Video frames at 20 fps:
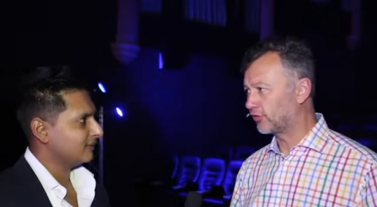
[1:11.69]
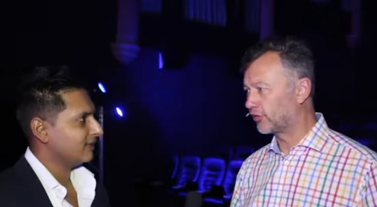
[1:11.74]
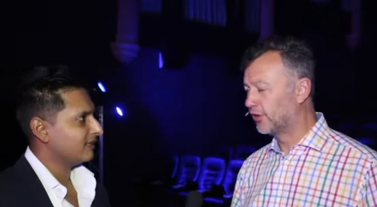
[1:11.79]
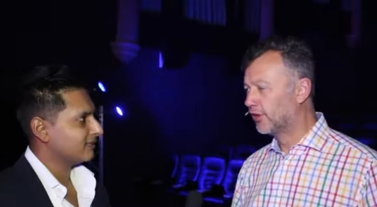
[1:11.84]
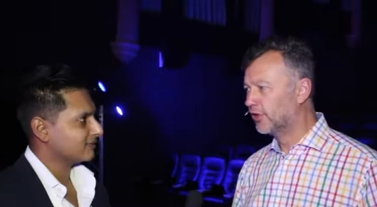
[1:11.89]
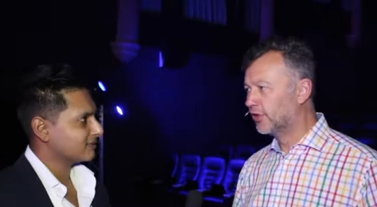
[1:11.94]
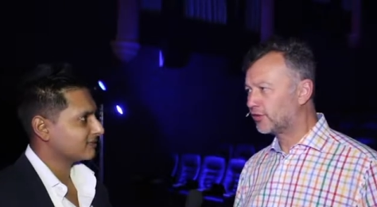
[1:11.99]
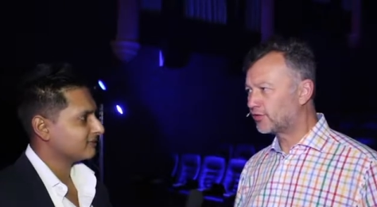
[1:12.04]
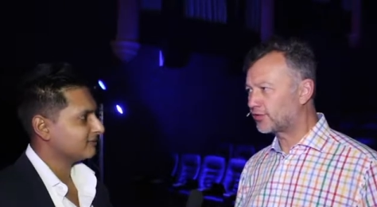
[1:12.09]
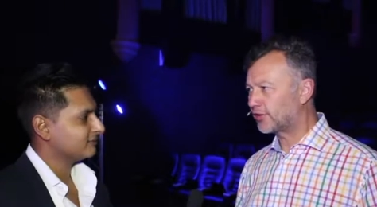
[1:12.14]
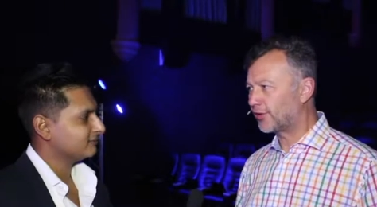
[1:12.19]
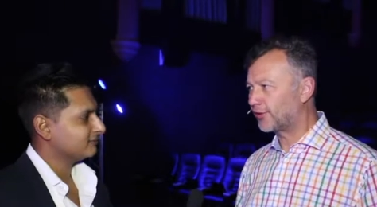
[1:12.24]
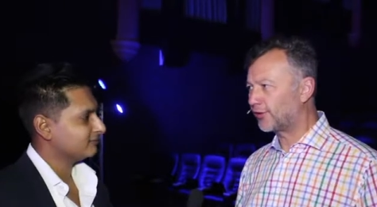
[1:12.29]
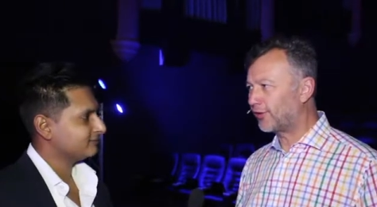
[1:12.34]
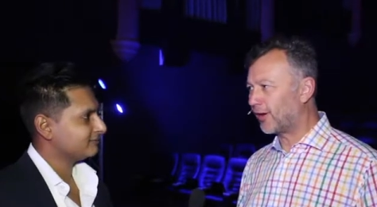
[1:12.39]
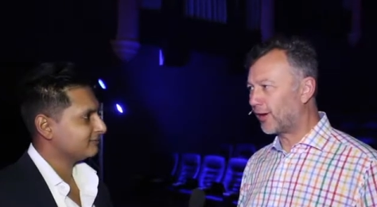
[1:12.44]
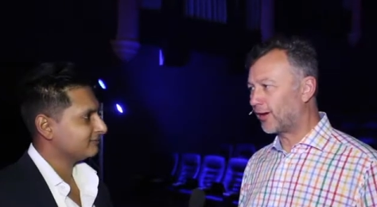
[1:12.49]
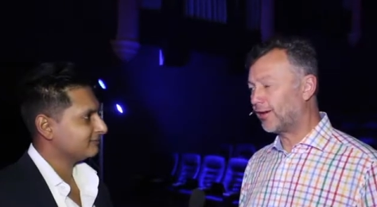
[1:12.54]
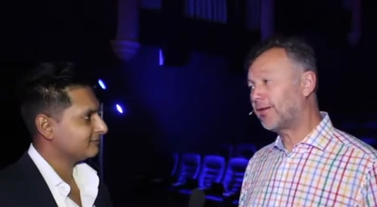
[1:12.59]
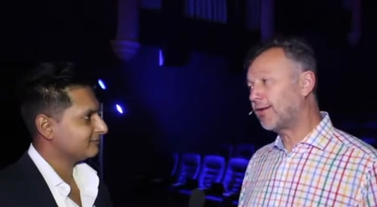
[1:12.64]
Speaker 1: Yes. So
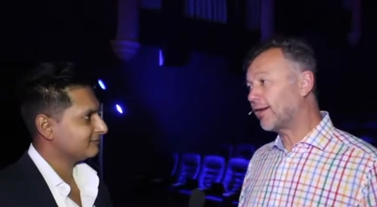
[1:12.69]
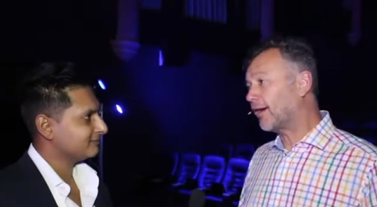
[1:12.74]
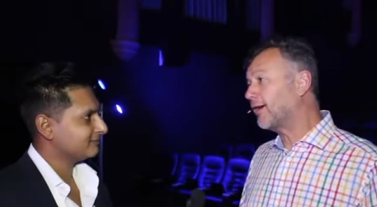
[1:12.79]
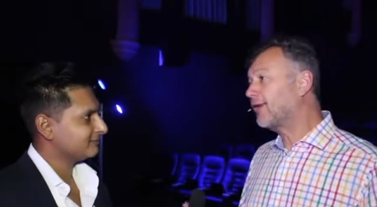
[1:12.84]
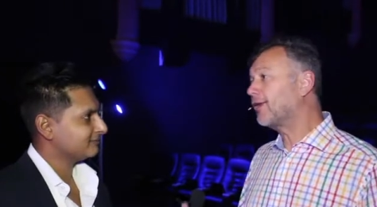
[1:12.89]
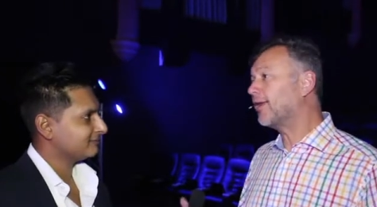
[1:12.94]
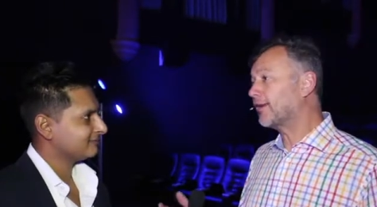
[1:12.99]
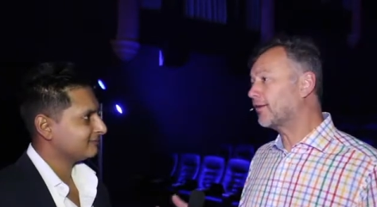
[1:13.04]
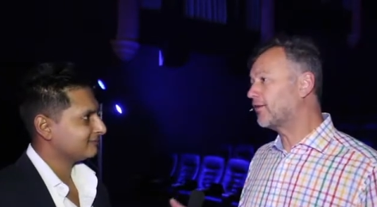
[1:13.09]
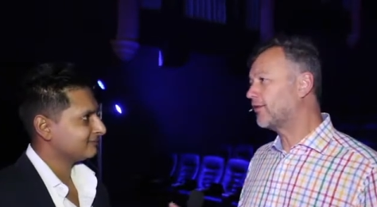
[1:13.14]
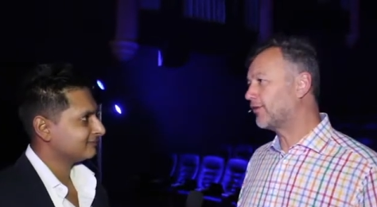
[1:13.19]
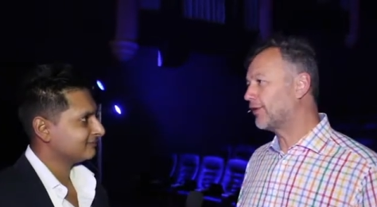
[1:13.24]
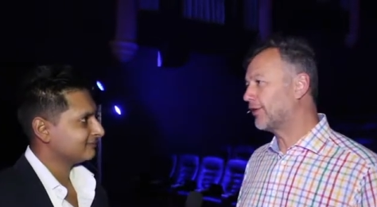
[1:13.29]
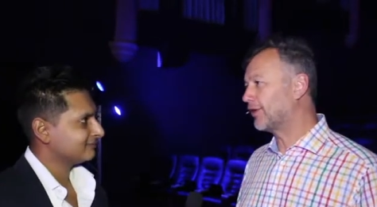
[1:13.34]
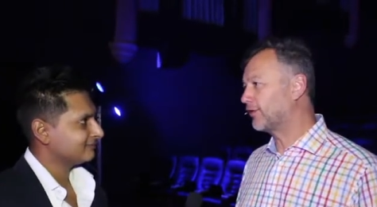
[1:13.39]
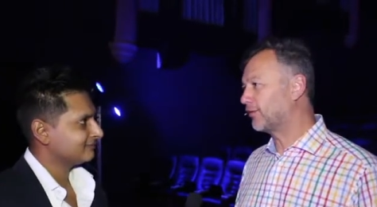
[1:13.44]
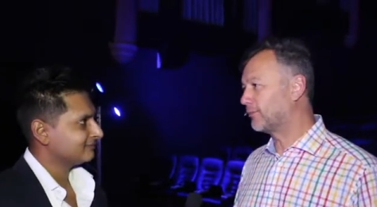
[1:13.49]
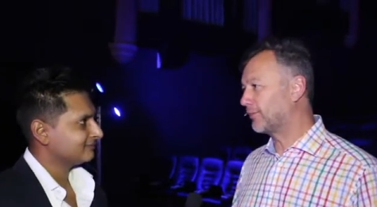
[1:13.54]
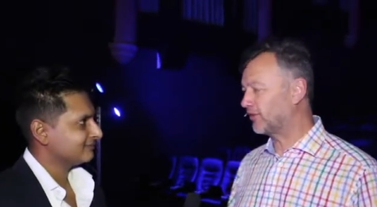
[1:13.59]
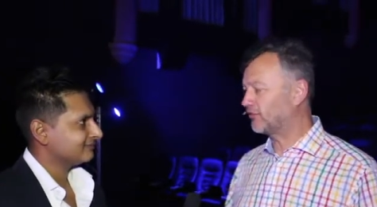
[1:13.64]
I, would like to think
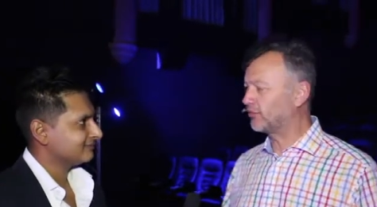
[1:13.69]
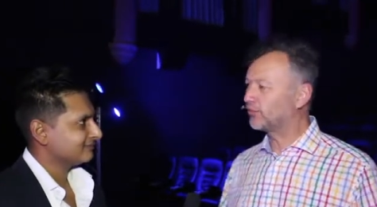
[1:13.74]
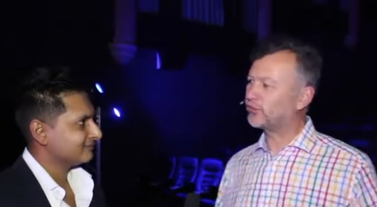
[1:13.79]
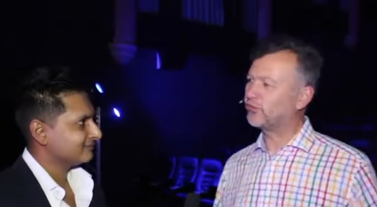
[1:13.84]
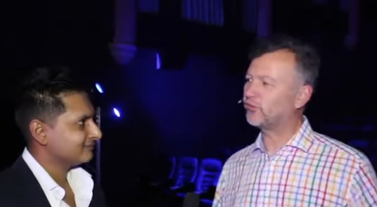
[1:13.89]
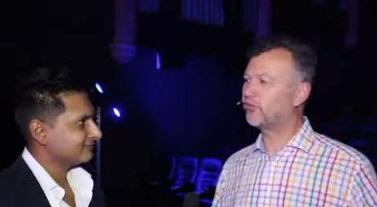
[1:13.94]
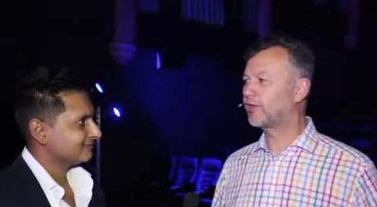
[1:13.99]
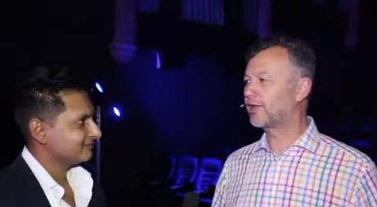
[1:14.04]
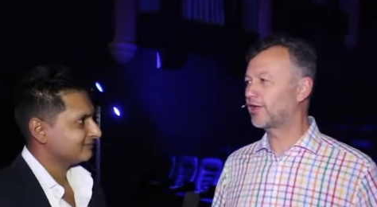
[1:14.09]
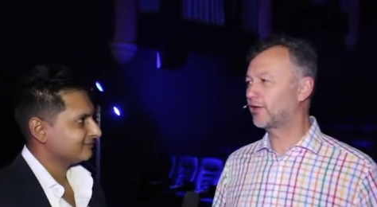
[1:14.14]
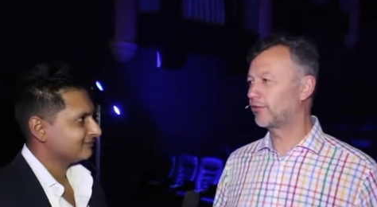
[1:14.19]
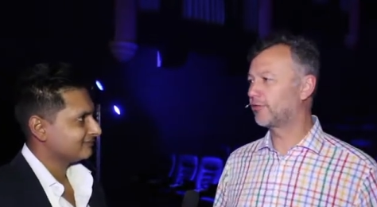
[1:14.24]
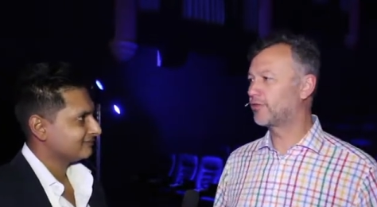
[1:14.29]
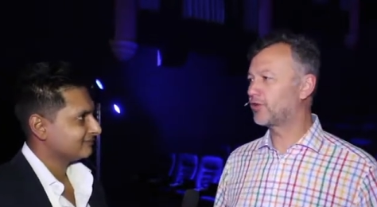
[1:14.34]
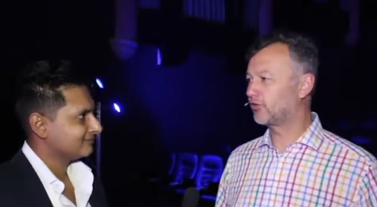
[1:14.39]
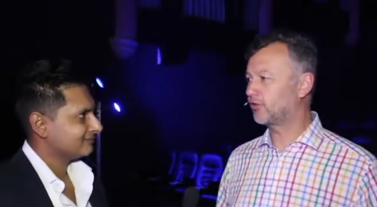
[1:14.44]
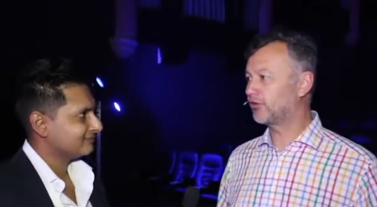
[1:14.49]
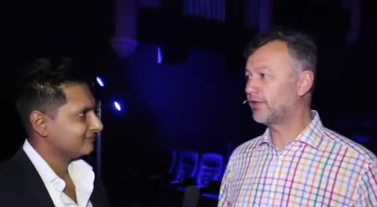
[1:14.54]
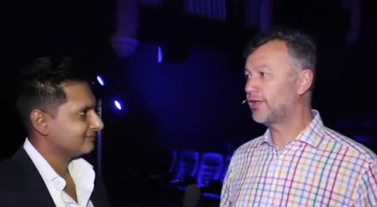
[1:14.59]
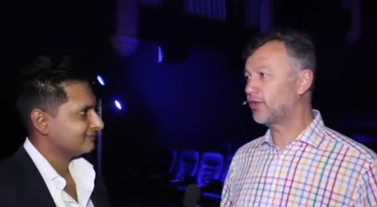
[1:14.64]
you mustn't just think of the
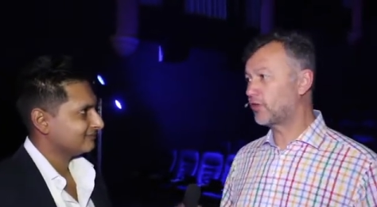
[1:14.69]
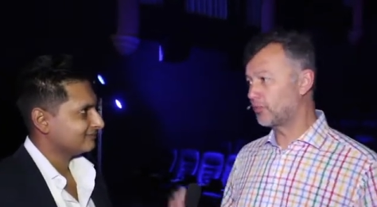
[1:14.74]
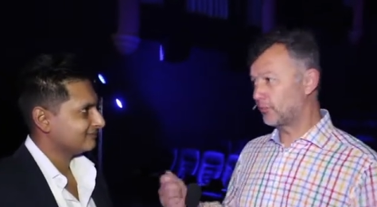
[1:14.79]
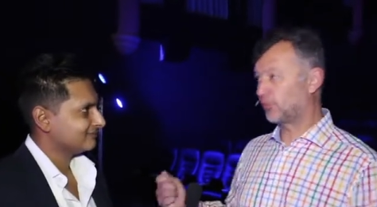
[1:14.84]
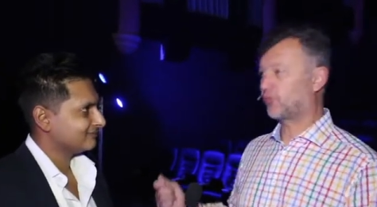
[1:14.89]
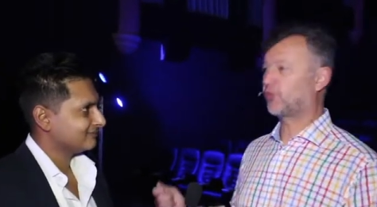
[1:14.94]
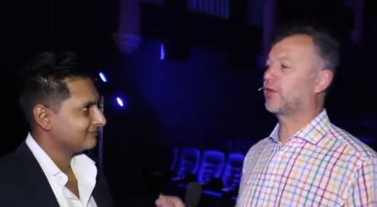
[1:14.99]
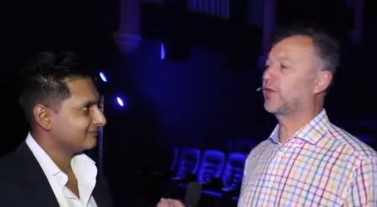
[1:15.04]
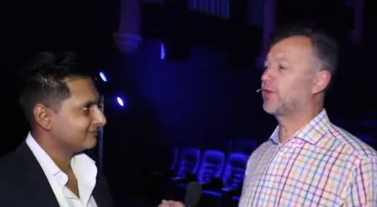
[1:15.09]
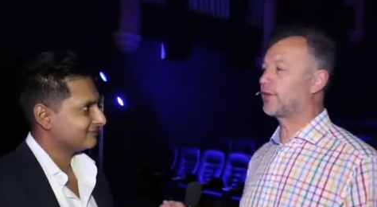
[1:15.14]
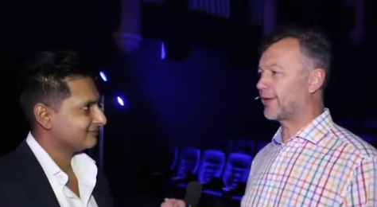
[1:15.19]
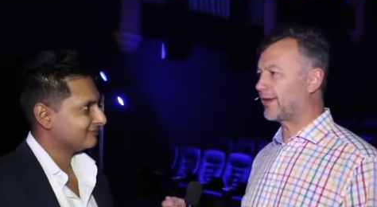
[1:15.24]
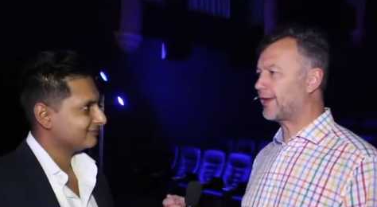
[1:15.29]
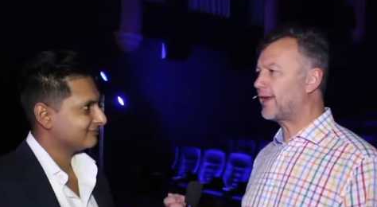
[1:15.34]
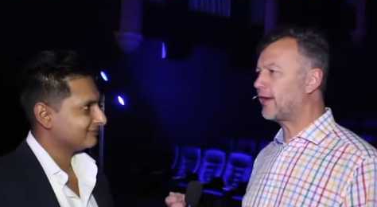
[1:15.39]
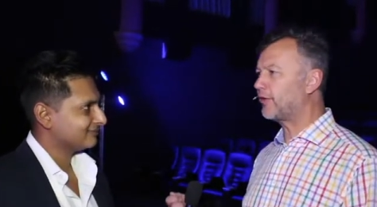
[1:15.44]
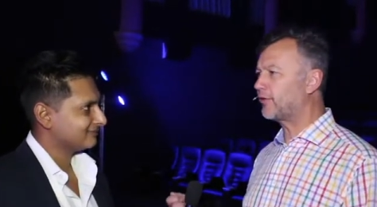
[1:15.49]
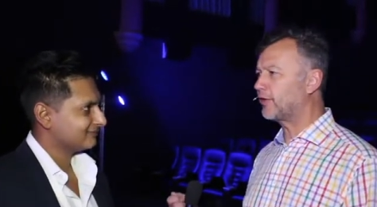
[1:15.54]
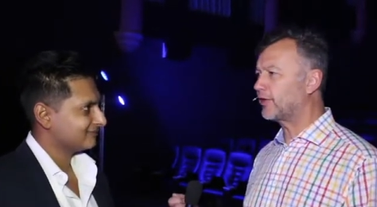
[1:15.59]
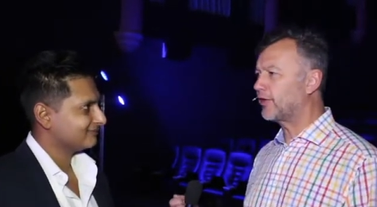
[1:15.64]
stick, you must think of the
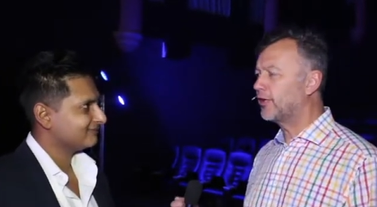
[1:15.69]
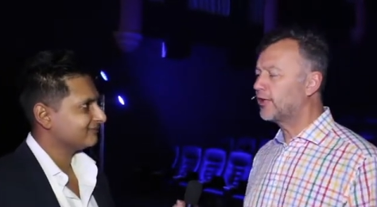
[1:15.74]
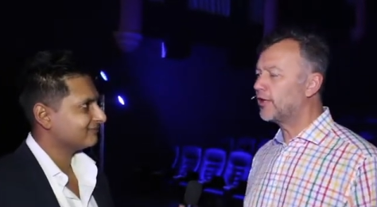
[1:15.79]
carrot,